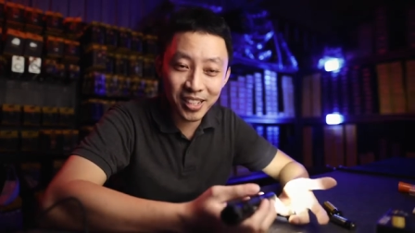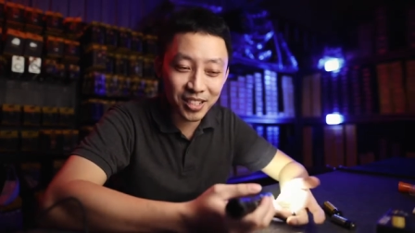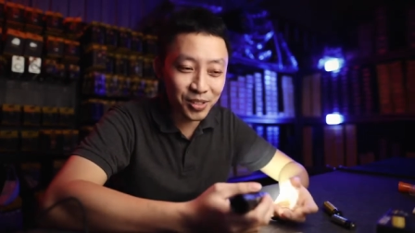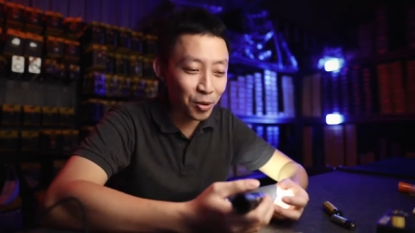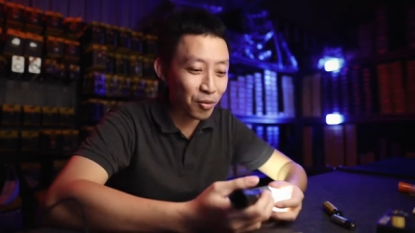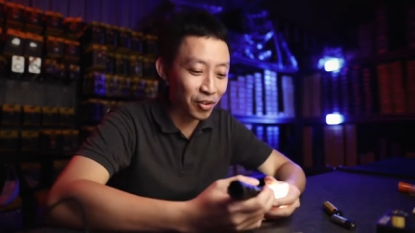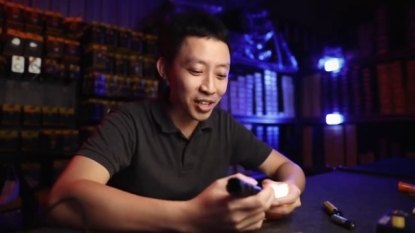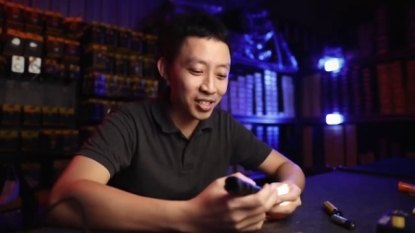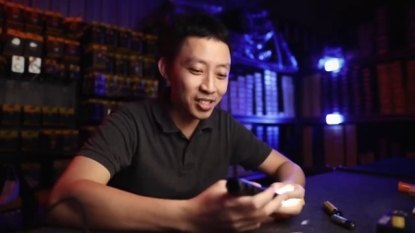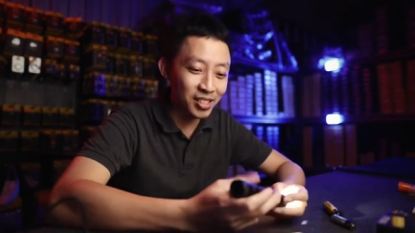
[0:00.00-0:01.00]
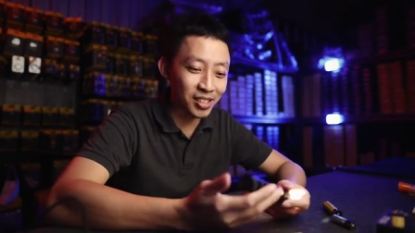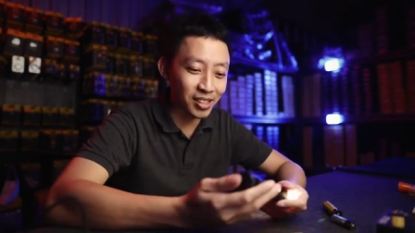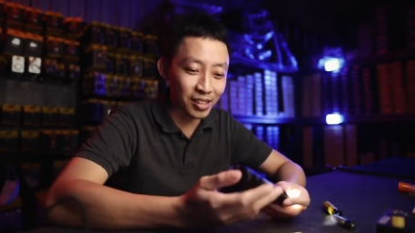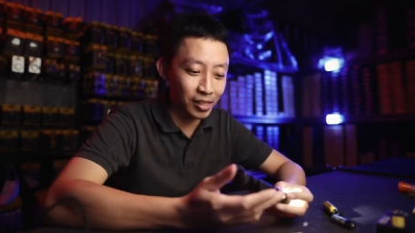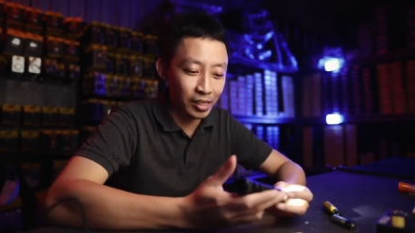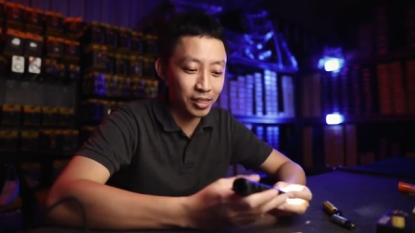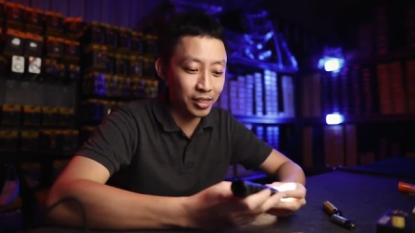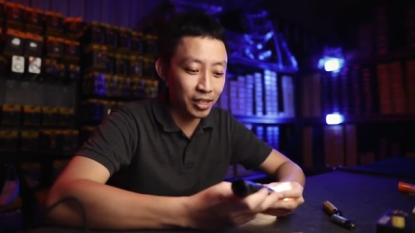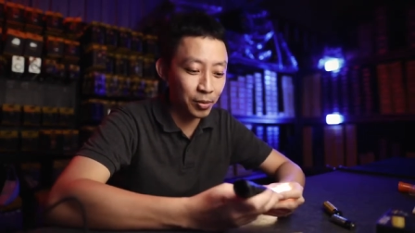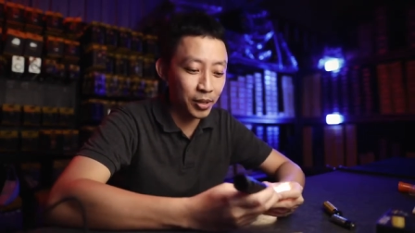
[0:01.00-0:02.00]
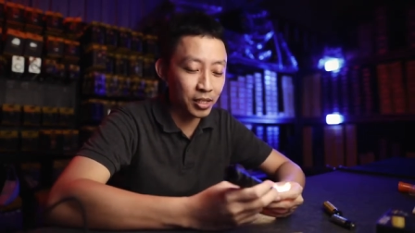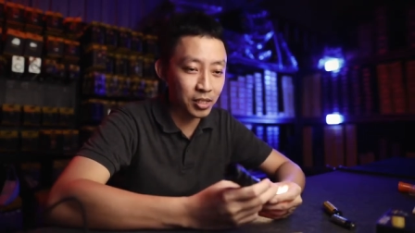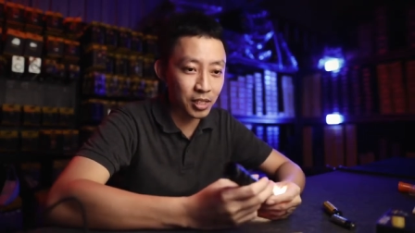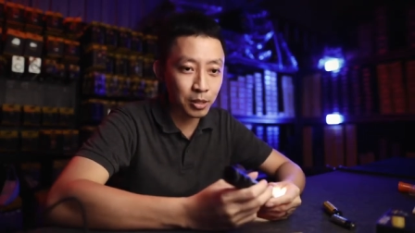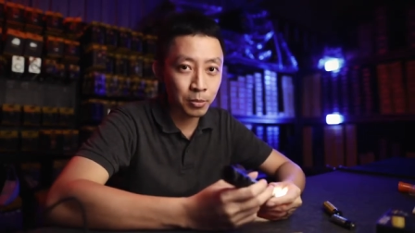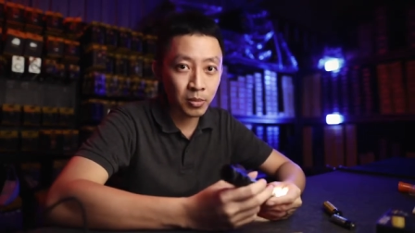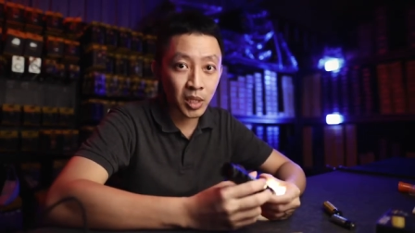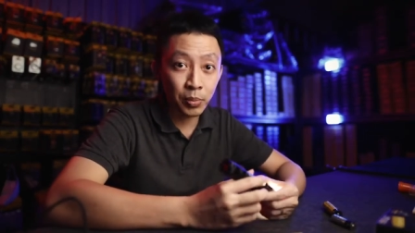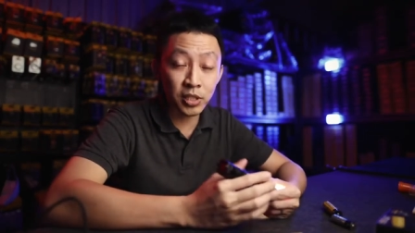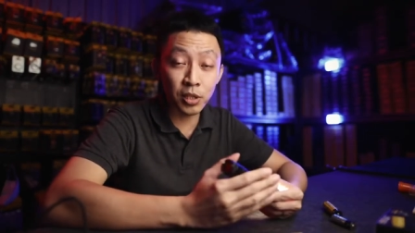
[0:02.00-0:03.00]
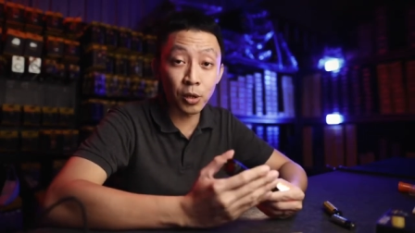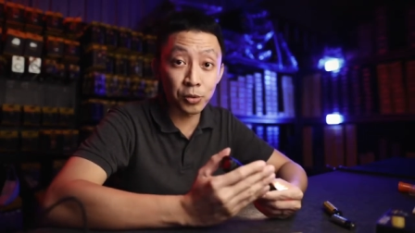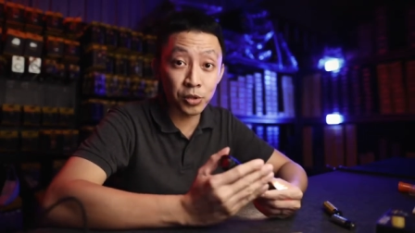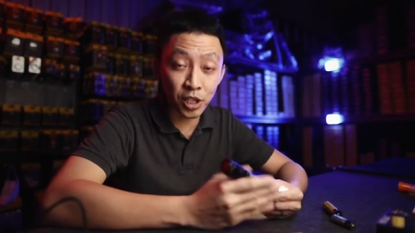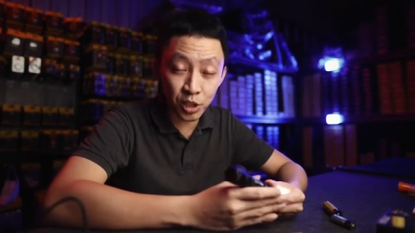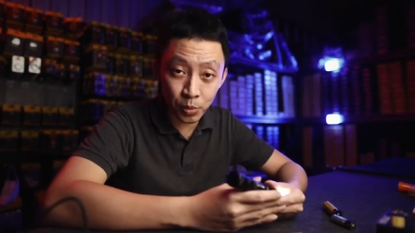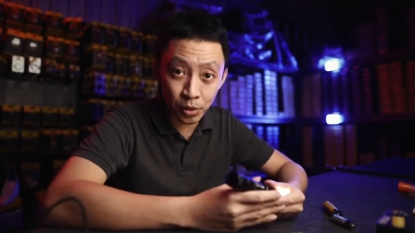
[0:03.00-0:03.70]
There's no fancy uh, clicking anywhere, it's just press and hold to change